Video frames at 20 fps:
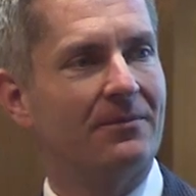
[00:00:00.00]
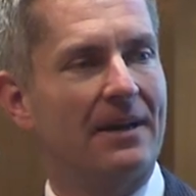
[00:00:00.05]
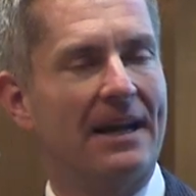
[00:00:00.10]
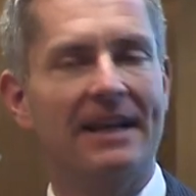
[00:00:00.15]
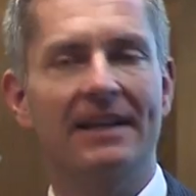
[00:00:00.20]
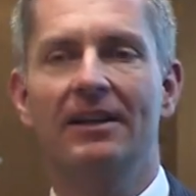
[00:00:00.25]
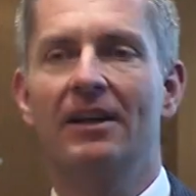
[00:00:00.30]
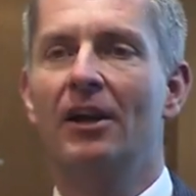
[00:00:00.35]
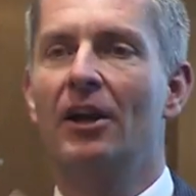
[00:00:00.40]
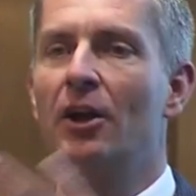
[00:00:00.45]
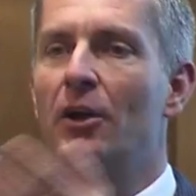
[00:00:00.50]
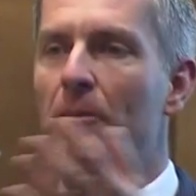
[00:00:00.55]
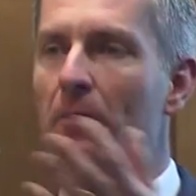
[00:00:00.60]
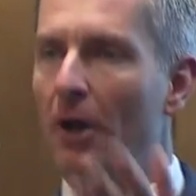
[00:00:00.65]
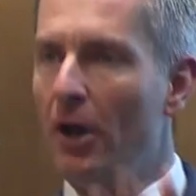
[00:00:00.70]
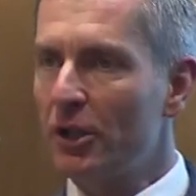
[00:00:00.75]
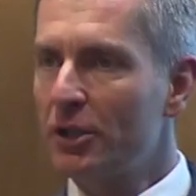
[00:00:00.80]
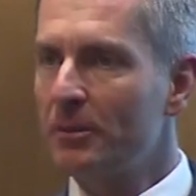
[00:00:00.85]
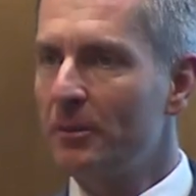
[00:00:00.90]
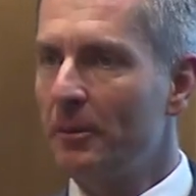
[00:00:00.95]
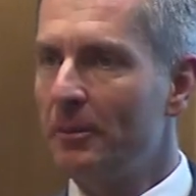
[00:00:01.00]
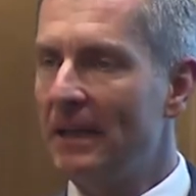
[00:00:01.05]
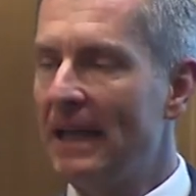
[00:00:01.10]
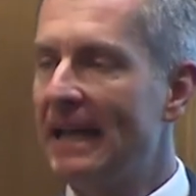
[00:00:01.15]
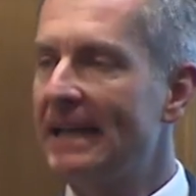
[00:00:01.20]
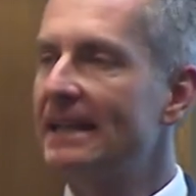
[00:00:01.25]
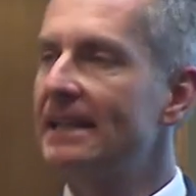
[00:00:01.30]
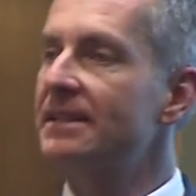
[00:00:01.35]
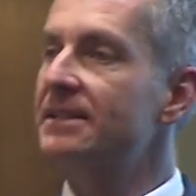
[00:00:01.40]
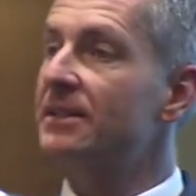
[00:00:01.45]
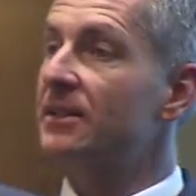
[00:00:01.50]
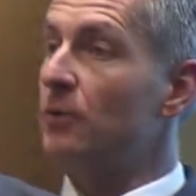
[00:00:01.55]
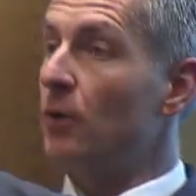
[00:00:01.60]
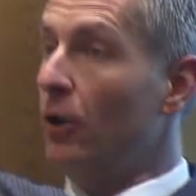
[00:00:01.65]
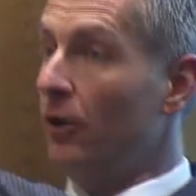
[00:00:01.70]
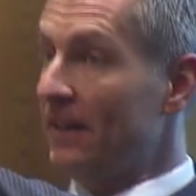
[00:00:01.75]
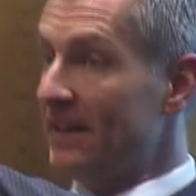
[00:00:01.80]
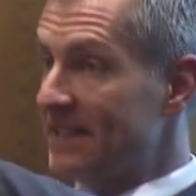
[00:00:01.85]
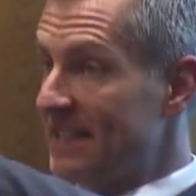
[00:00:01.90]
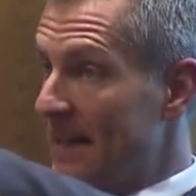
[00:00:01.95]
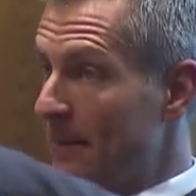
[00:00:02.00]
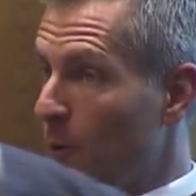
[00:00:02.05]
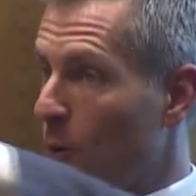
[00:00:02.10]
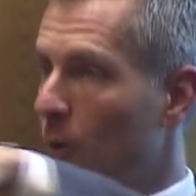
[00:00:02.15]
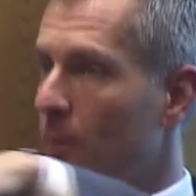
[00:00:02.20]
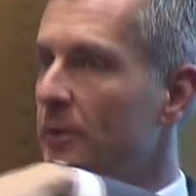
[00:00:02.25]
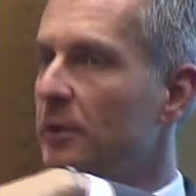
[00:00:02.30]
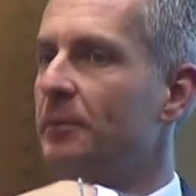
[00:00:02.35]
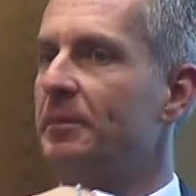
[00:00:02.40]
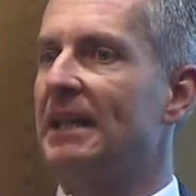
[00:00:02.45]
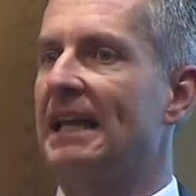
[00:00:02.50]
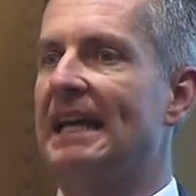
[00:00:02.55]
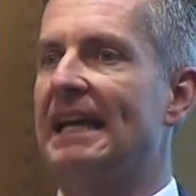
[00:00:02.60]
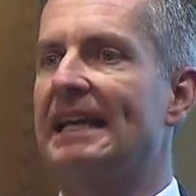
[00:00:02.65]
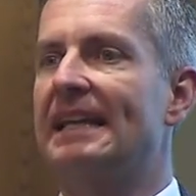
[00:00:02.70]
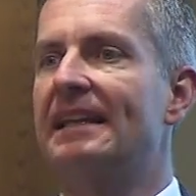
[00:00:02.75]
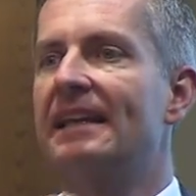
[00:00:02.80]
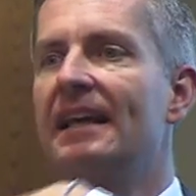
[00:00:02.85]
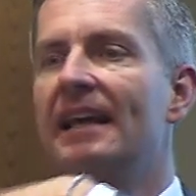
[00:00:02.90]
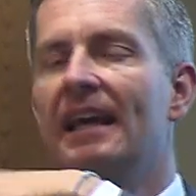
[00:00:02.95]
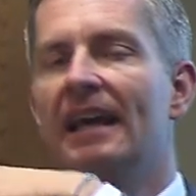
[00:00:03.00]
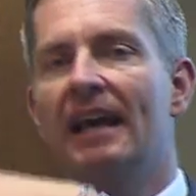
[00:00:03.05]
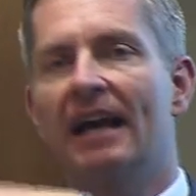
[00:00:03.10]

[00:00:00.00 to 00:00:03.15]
right? Multiple planets, they're all in the same orbital plane,